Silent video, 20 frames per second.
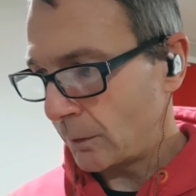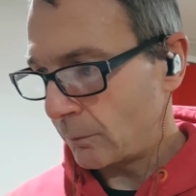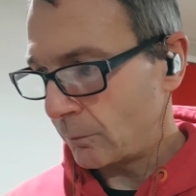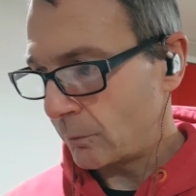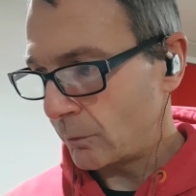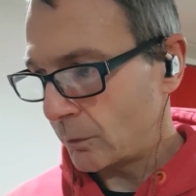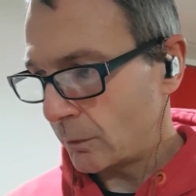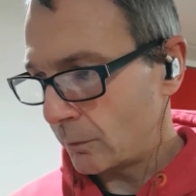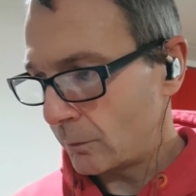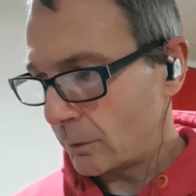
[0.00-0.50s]

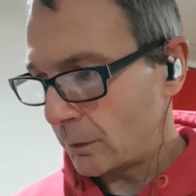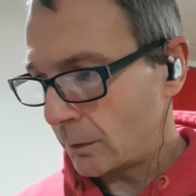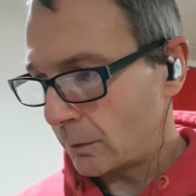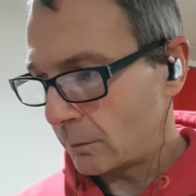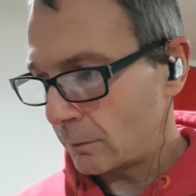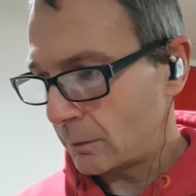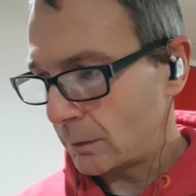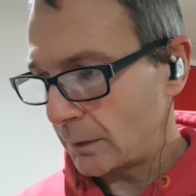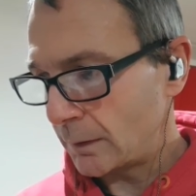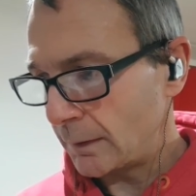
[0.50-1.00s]
We're only
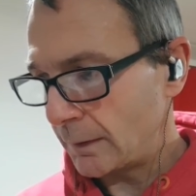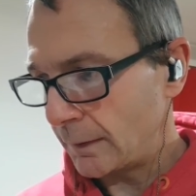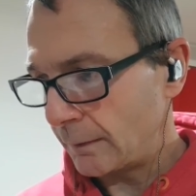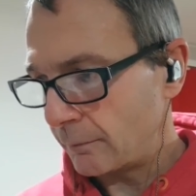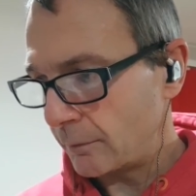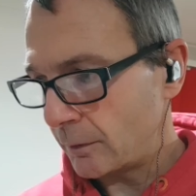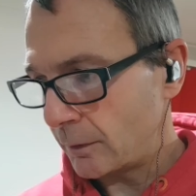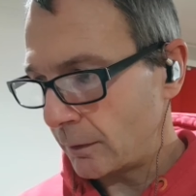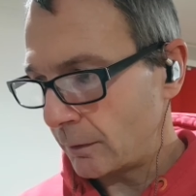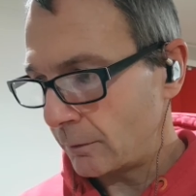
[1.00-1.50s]
on
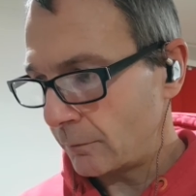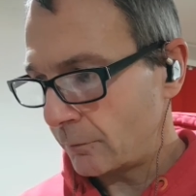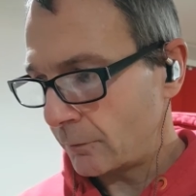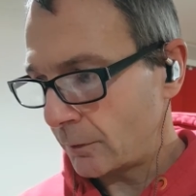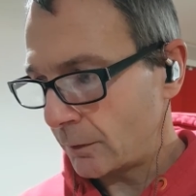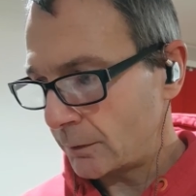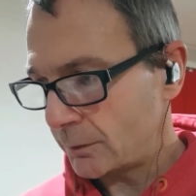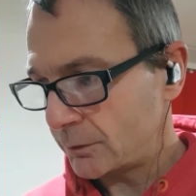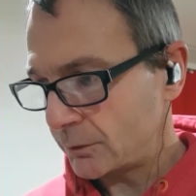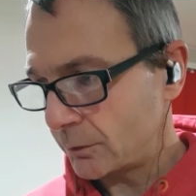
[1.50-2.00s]
11 out of
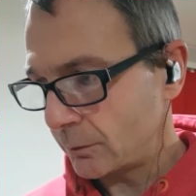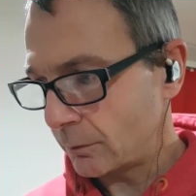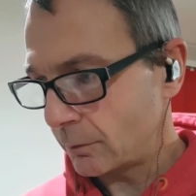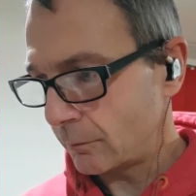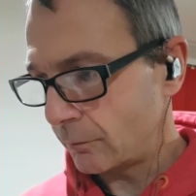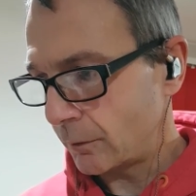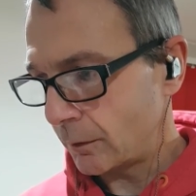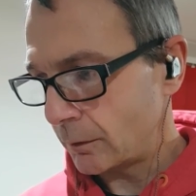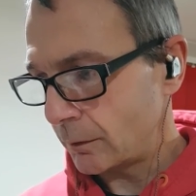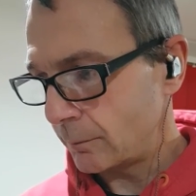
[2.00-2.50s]
32 on the
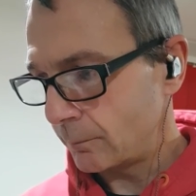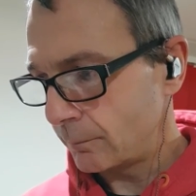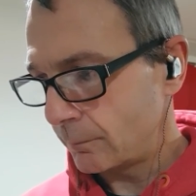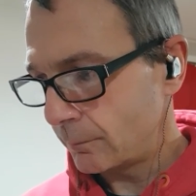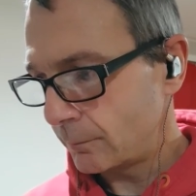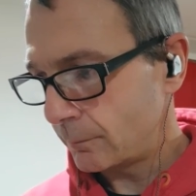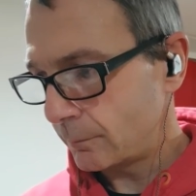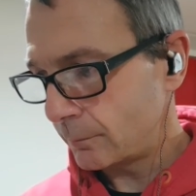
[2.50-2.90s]
volume.